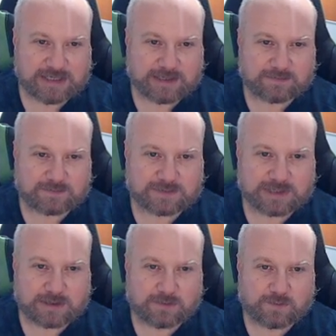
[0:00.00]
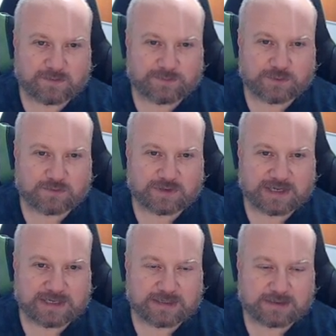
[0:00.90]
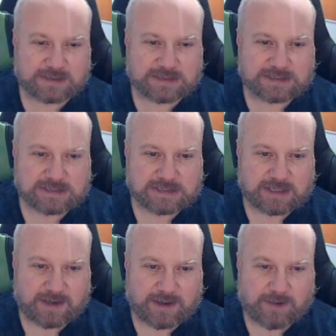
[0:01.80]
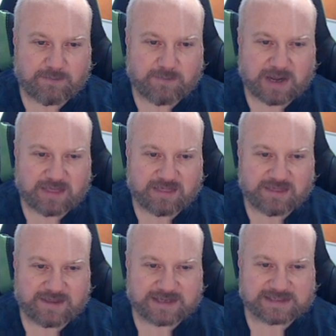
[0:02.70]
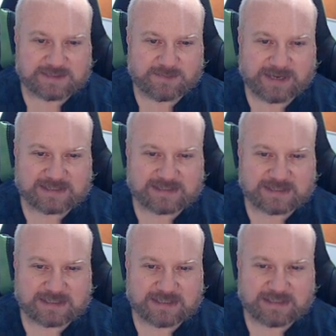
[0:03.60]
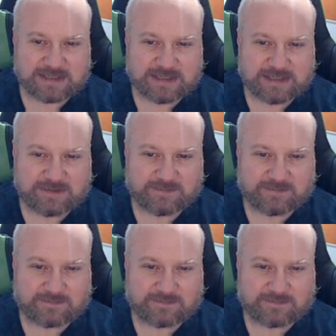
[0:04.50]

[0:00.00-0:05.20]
here, so we've pulled that in, and this is basically the